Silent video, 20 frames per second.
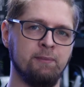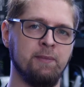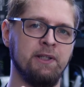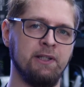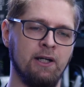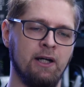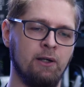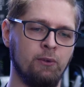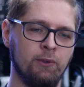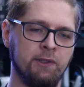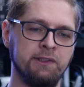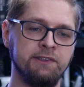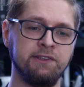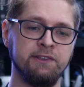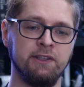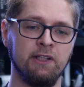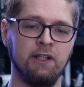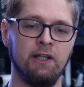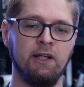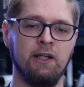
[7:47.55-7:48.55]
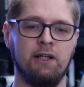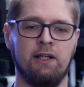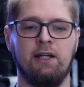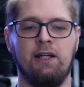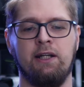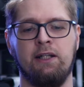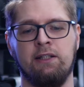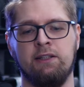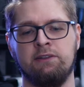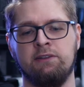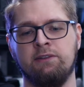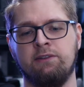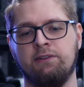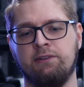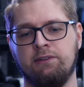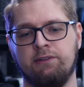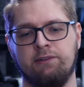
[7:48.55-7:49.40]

many hours, and